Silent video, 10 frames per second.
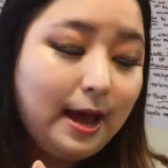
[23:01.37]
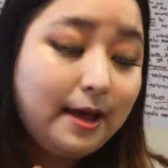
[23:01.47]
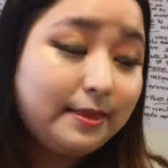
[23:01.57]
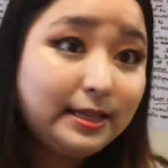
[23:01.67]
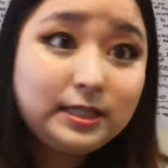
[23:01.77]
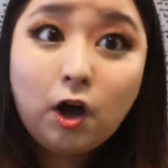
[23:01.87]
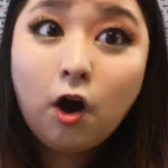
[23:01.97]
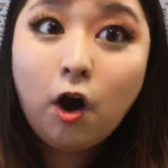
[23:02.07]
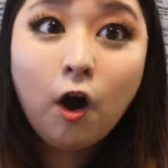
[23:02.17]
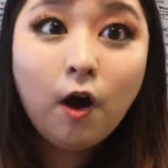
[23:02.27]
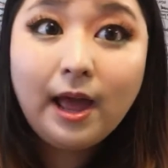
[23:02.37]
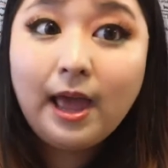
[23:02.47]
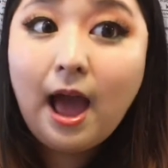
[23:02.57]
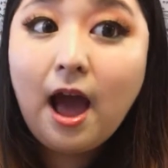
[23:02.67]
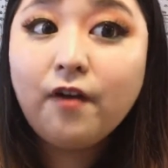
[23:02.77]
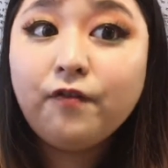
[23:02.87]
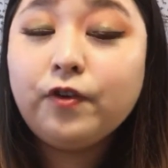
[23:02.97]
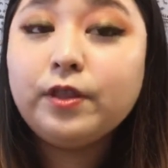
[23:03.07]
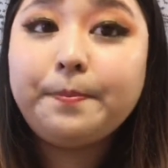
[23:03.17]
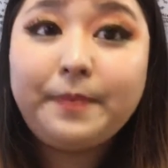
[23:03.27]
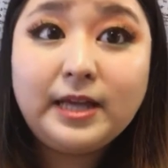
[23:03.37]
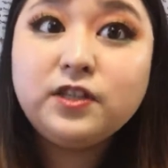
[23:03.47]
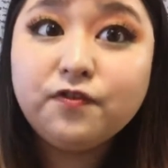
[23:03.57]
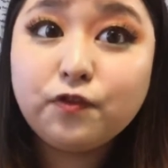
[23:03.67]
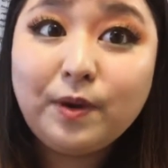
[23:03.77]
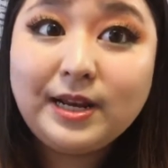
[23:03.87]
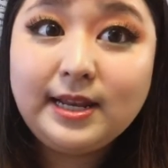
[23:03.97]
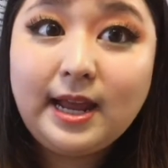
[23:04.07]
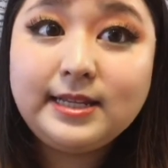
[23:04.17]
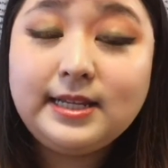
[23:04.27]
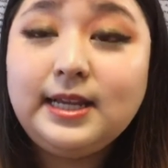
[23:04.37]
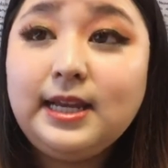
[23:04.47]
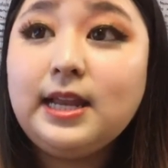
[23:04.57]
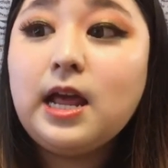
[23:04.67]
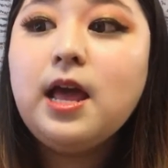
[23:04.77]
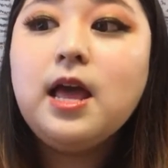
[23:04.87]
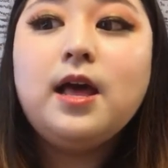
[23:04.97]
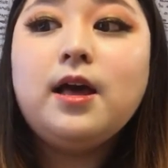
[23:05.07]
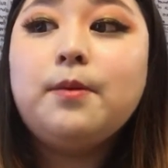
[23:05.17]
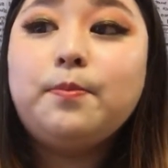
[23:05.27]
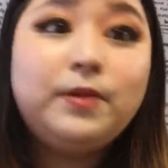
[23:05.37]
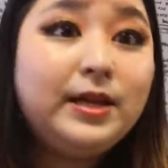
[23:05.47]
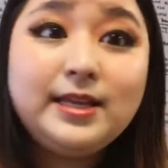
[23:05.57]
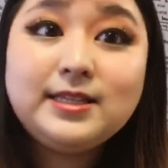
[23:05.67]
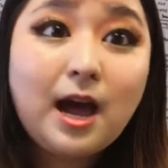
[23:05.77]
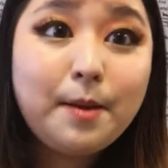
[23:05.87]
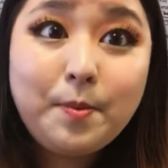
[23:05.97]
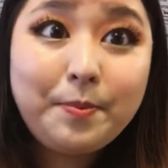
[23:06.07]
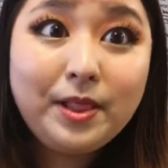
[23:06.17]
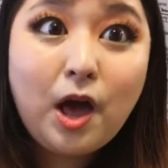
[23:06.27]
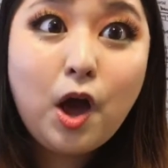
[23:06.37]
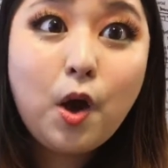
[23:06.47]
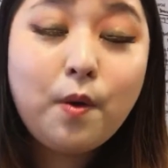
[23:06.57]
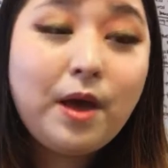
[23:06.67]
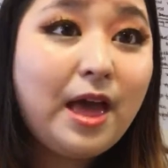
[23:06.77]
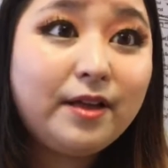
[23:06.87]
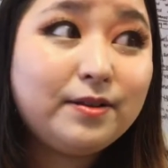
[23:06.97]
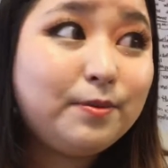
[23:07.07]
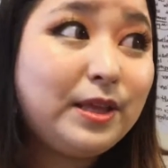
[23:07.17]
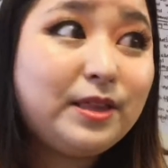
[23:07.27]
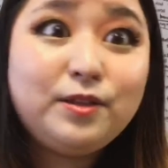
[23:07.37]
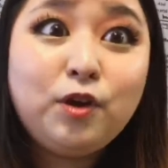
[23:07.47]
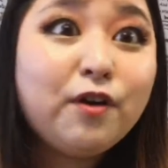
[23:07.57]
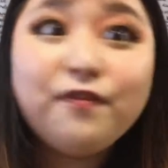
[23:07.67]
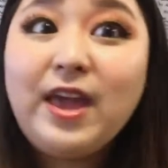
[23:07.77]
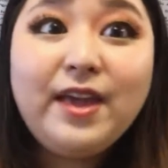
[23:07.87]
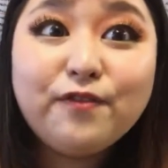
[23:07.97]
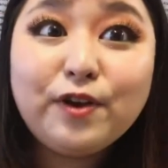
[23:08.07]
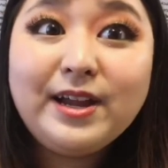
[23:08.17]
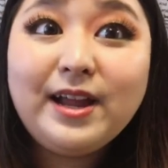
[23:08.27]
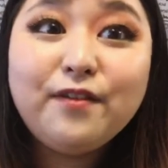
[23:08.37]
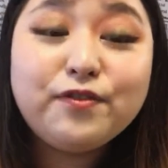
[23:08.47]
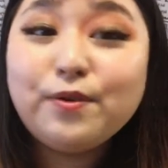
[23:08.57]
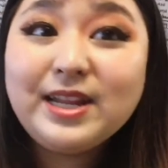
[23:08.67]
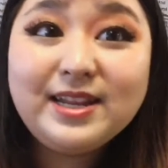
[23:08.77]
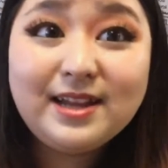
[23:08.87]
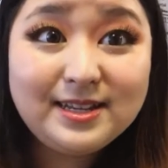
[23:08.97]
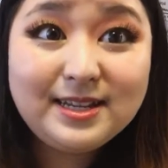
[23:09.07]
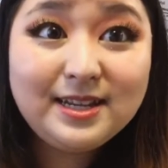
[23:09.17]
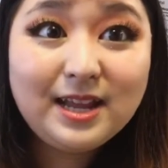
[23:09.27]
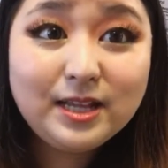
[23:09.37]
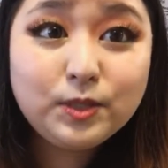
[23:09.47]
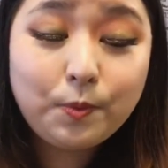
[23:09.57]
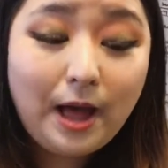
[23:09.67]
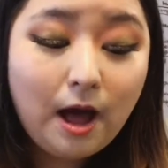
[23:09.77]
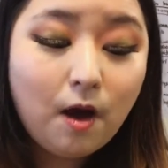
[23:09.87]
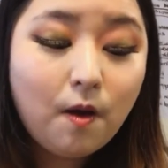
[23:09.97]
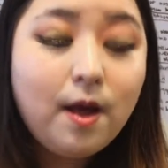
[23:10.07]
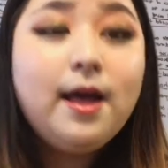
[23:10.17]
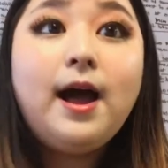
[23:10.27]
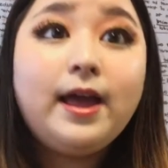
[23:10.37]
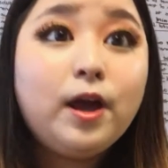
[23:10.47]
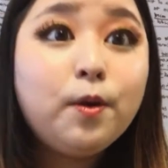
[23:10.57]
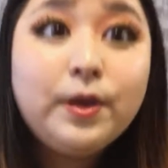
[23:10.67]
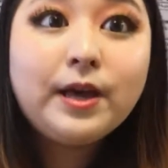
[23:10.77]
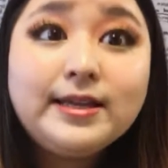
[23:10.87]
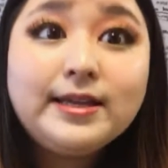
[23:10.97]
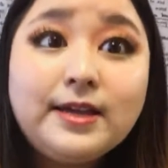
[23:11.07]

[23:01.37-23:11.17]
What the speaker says: that's all I have for the best of 2019. Please comment below with your favorite of 2019 as well. I hope you guys have a